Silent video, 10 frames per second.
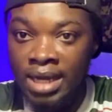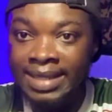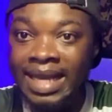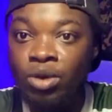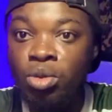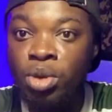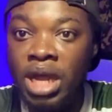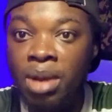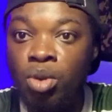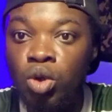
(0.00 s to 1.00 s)
they will be
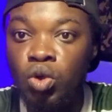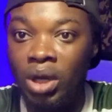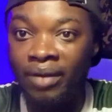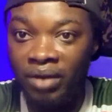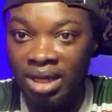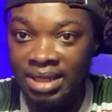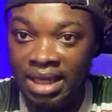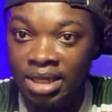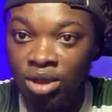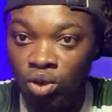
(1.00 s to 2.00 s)
able to have
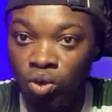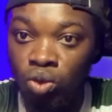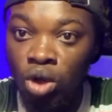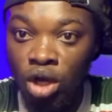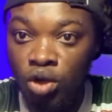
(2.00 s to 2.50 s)
access to